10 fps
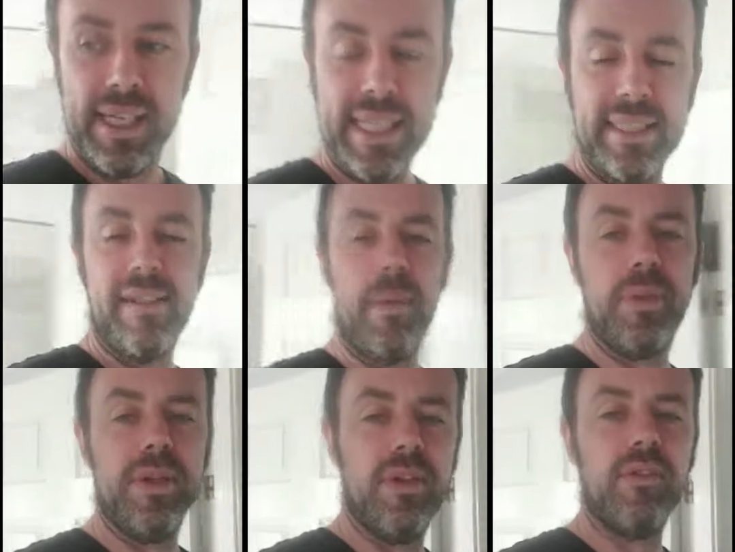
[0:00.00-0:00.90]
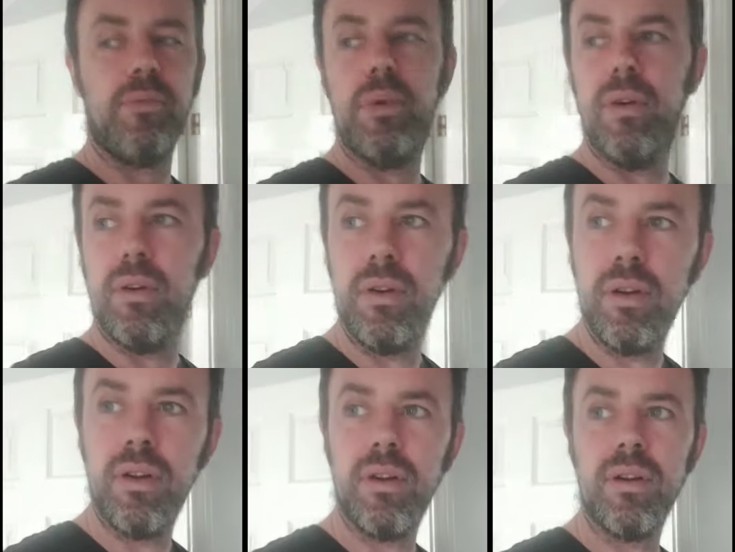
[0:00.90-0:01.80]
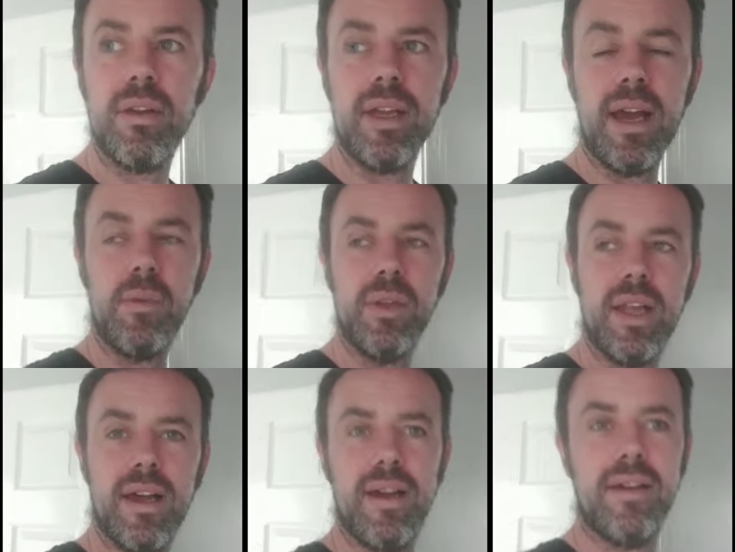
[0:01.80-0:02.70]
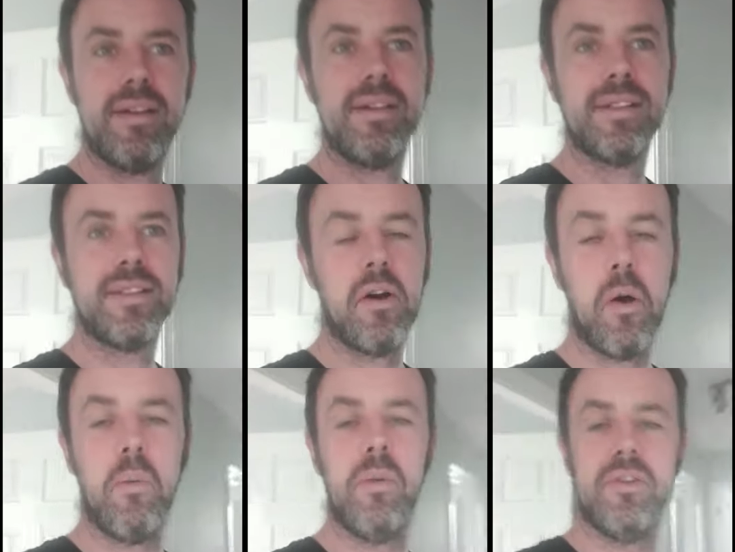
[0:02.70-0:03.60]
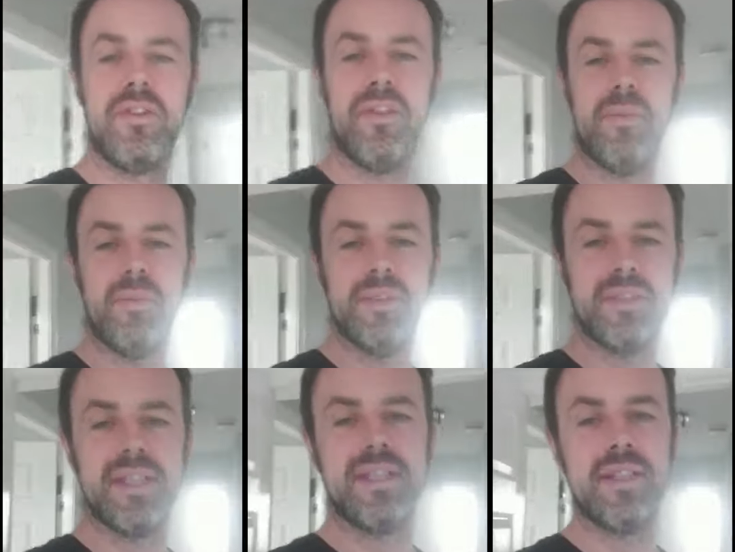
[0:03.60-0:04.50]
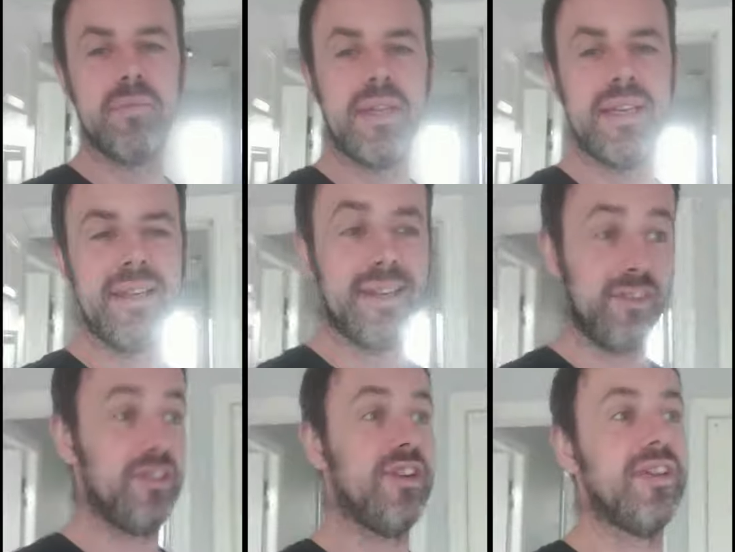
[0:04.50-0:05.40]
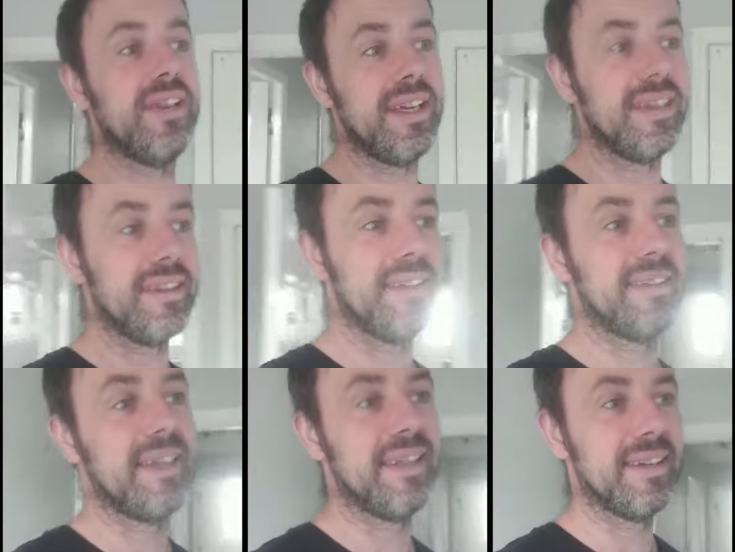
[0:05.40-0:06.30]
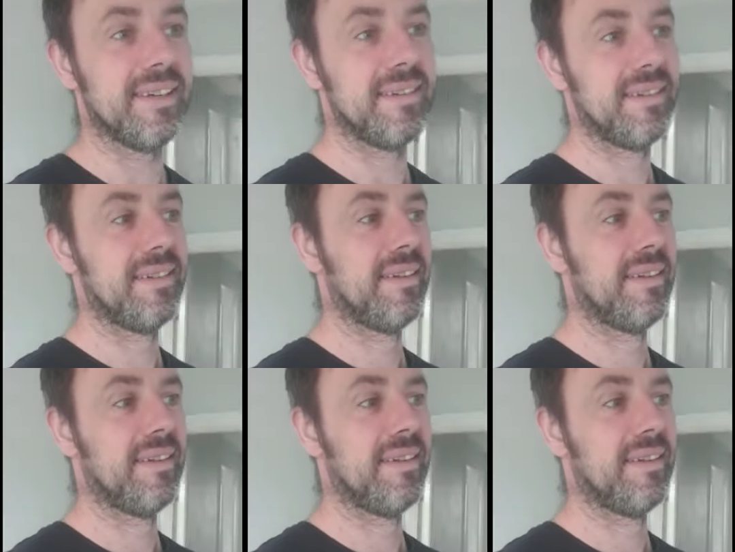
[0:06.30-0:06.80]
Kids are happy enough, but yeah, we'll onwards and upwards. This has been a journey. It's taken